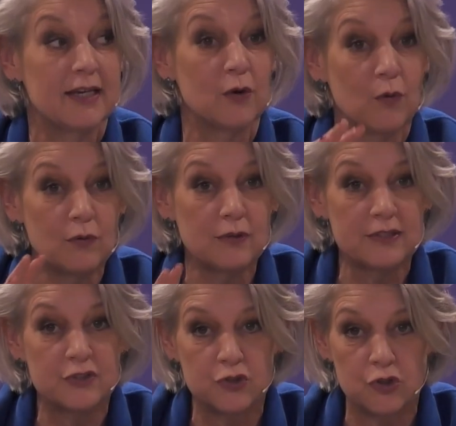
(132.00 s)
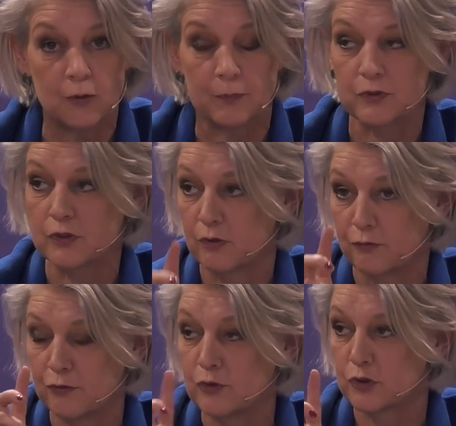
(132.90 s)
He only stopped the
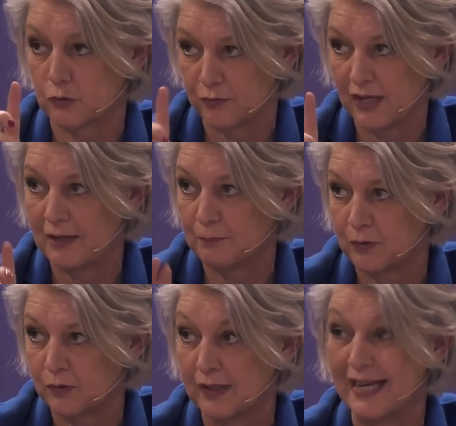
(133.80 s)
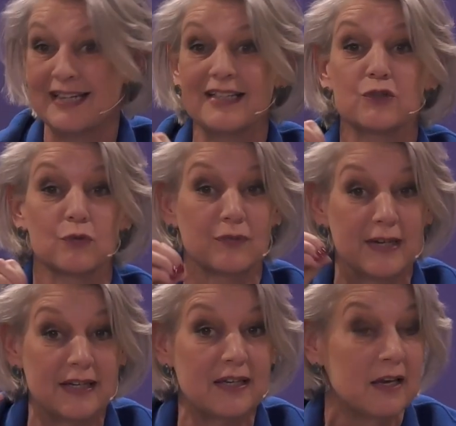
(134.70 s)
1st of April, and he's
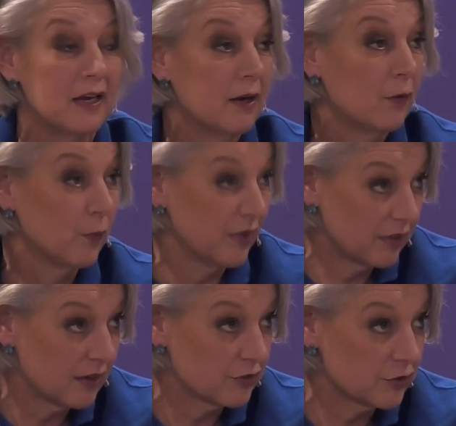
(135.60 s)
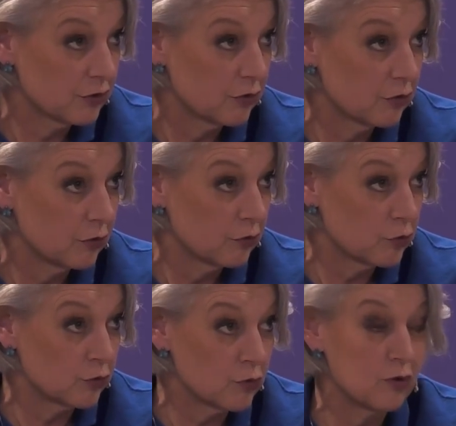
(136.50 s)
already with us
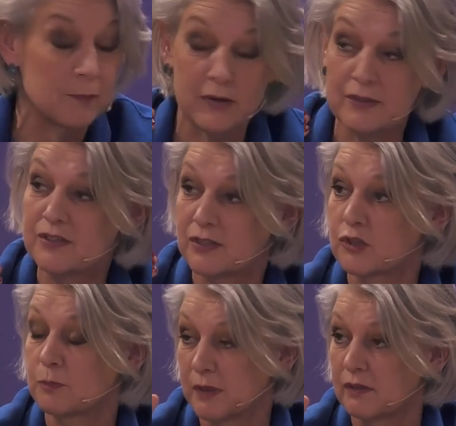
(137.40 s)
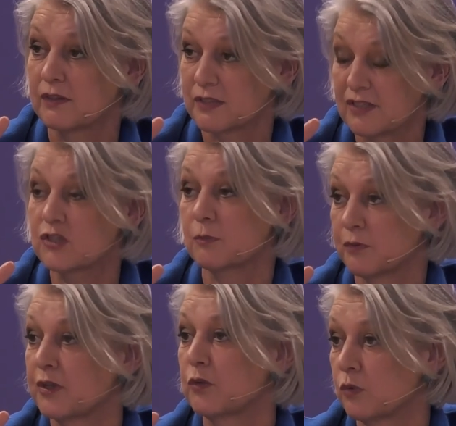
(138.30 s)
to talk about his experience. That's
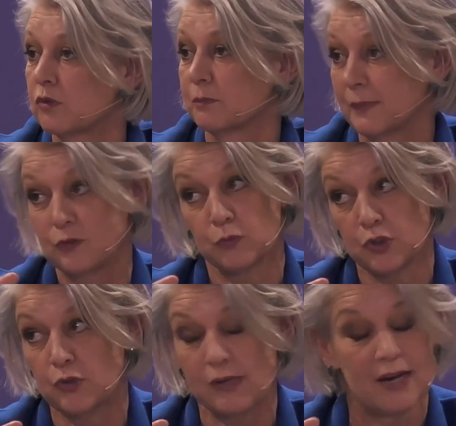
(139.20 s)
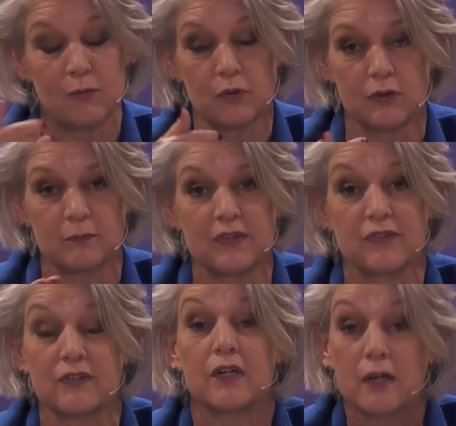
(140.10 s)
something you would not miss, would you? I would not miss
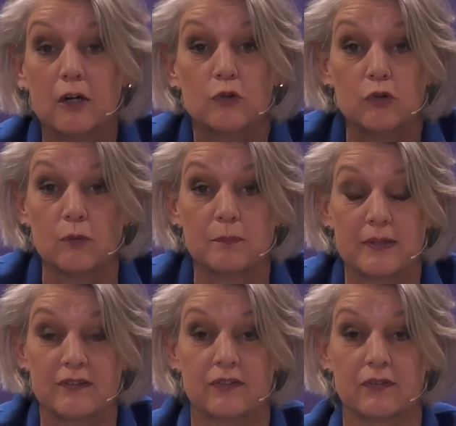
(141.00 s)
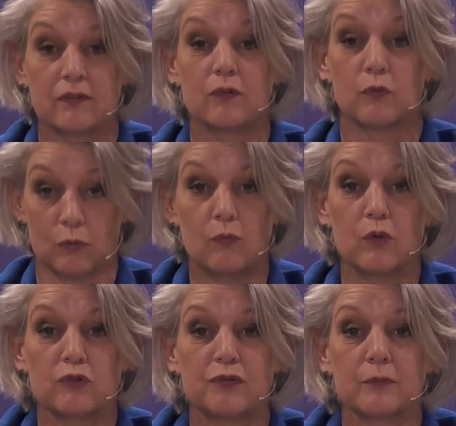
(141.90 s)
it. Don't miss it.
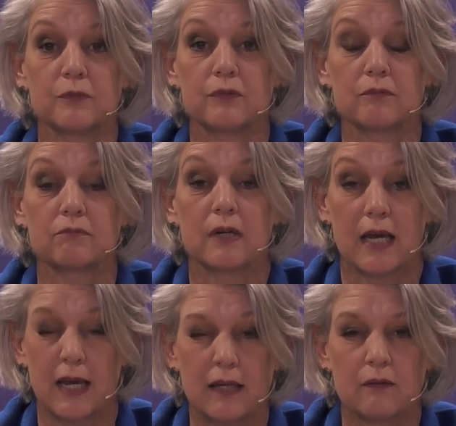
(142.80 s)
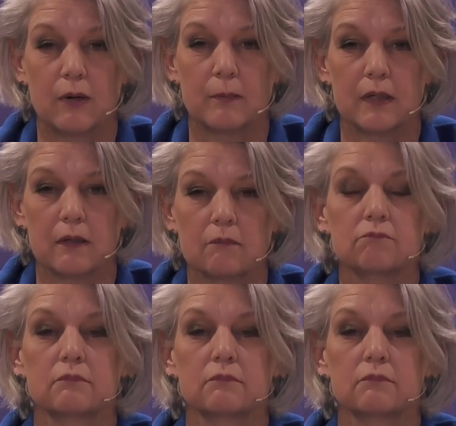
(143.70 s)
Watch films and the webinar